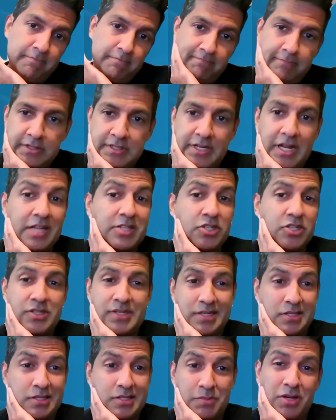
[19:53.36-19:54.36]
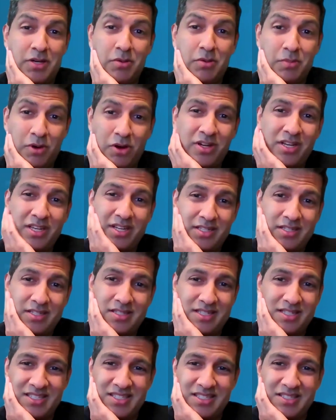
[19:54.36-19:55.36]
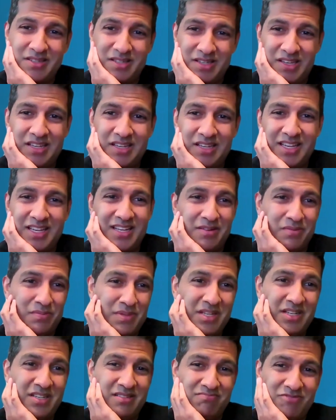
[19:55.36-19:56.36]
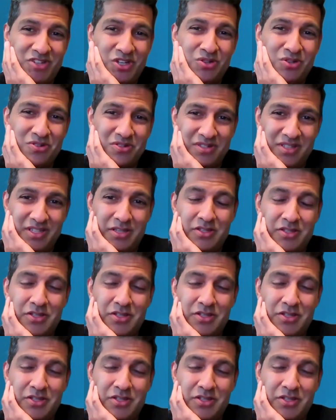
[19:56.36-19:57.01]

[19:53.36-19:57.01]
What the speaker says: it's not just that it's a bigger market, it's kind of bit culturally.